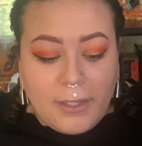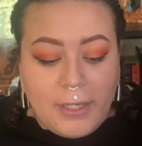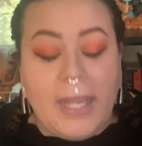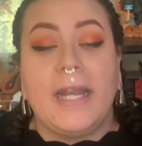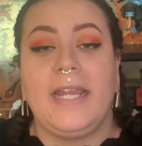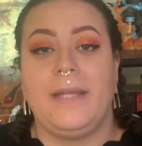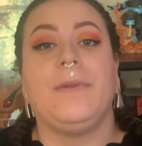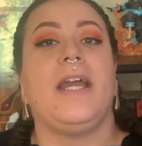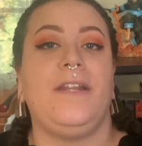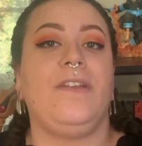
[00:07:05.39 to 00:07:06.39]
And I am
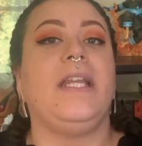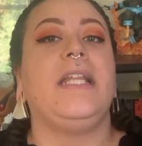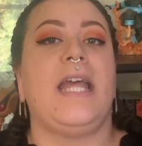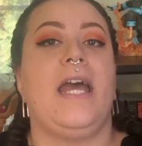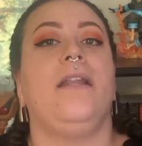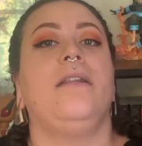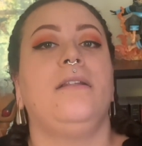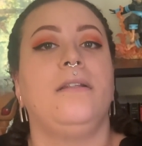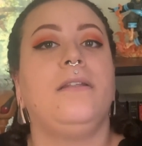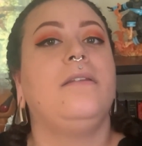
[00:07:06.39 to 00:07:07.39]
kind of getting that.
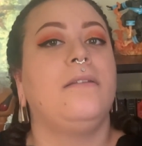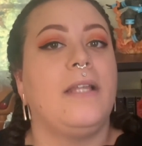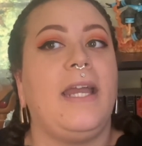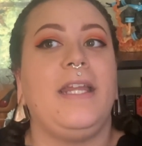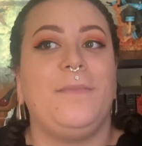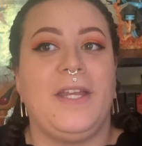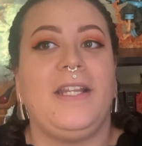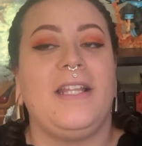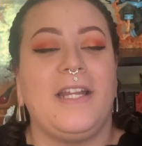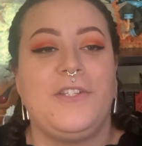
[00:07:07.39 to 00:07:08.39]
I am
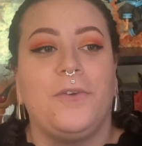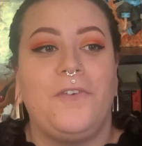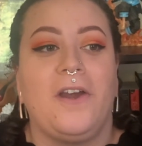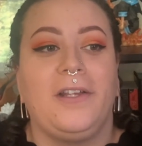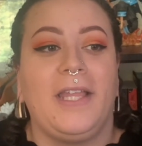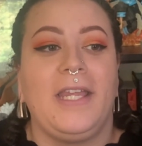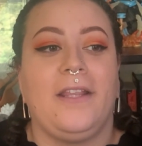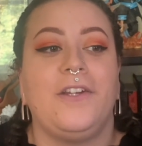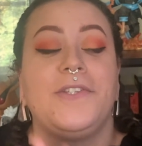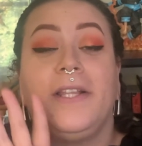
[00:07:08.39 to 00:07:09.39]
getting that so far. Like
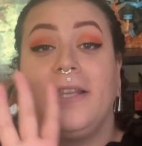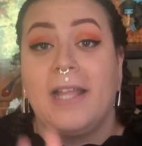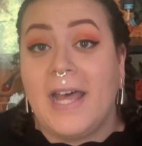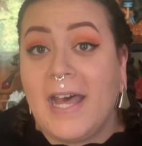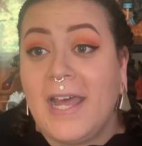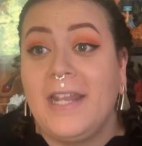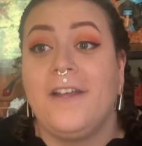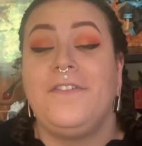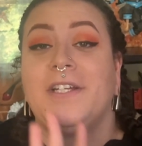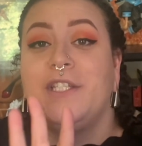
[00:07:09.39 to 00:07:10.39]
there's a lot
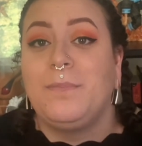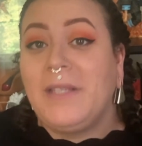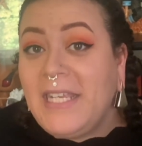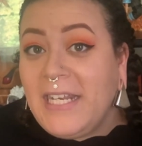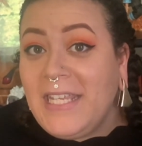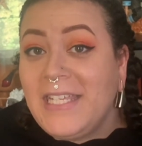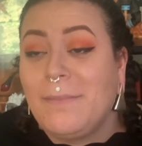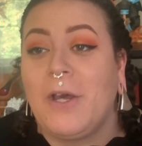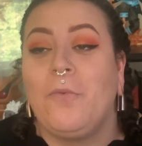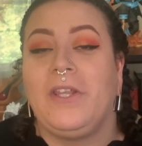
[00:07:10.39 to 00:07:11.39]
of explaining
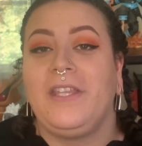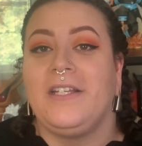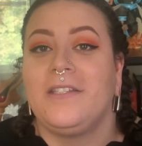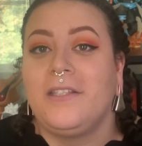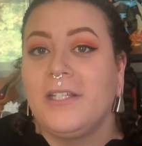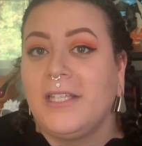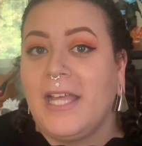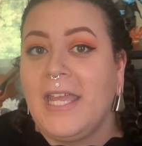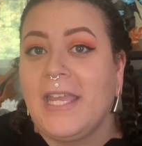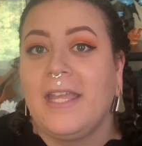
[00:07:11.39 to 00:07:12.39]
about what things look
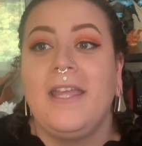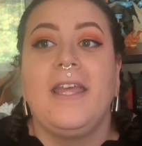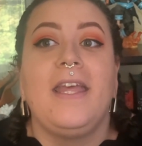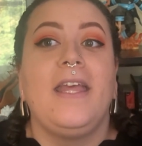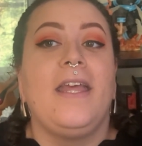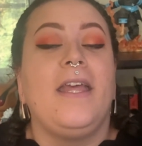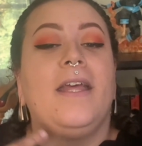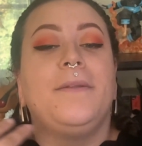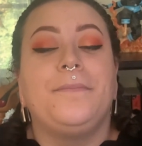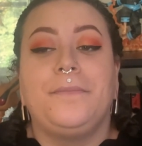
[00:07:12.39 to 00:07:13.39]
like,
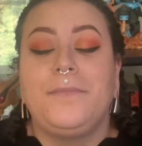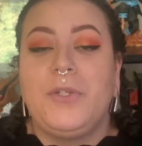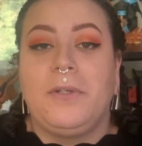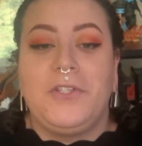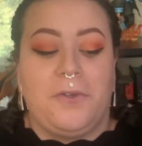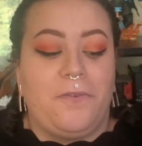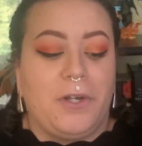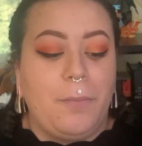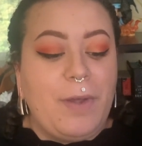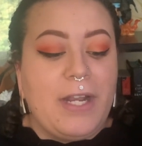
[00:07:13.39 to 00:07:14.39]
so on and so
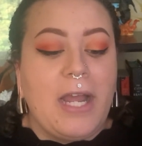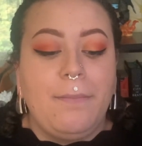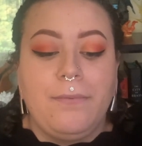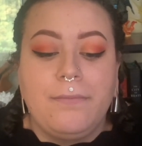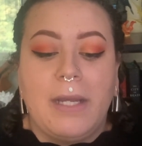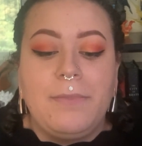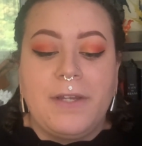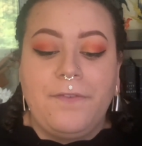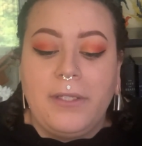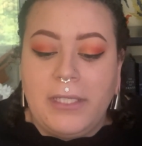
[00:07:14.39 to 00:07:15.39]
forth. But I'm I'm
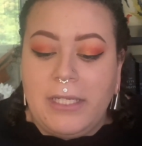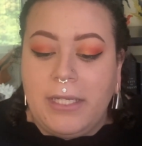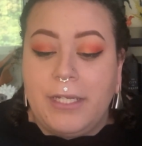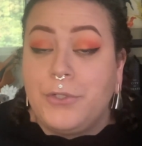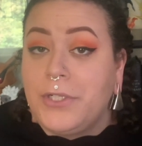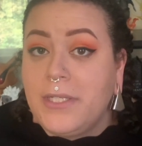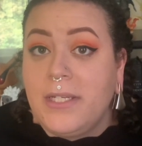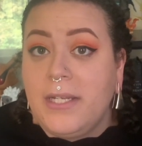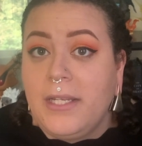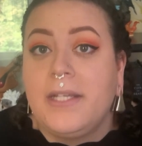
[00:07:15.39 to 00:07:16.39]
definitely interested
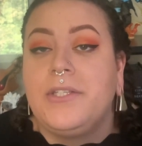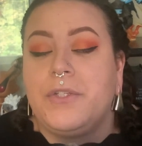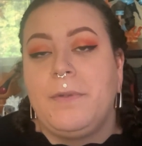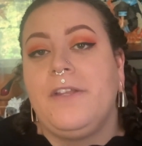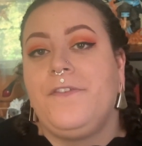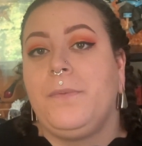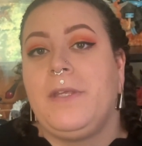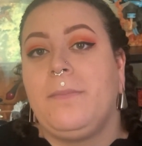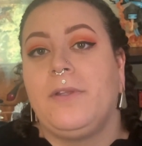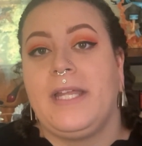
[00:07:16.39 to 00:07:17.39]
in it because there's been a few
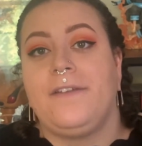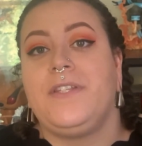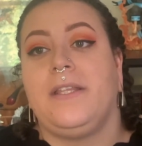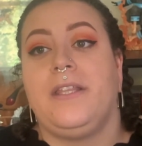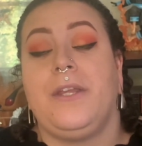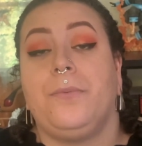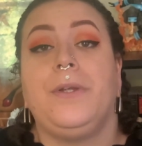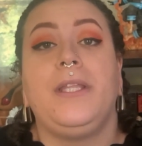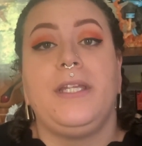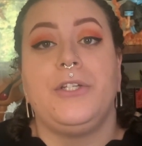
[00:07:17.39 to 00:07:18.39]
people that have said that they
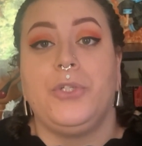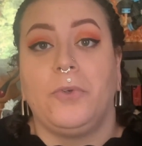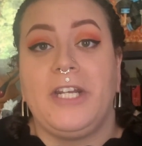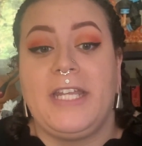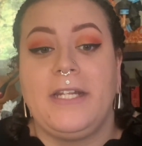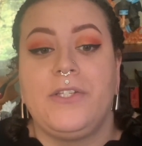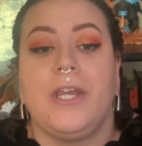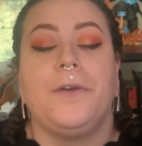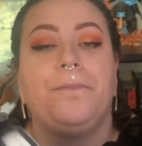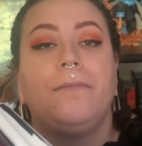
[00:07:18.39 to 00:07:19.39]
really enjoyed it.
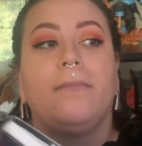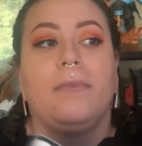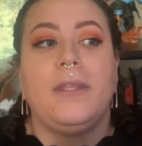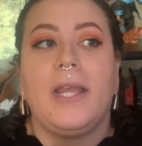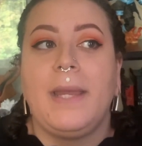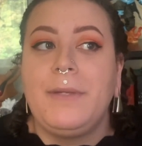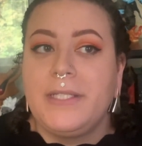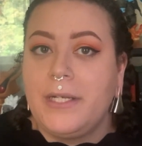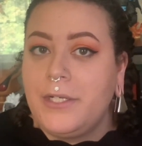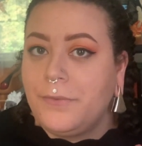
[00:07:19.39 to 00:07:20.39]
So I'm
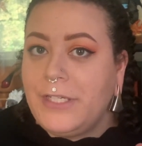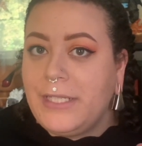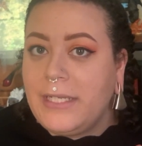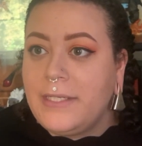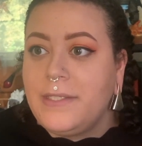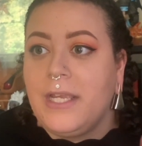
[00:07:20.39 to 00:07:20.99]
excited to read this.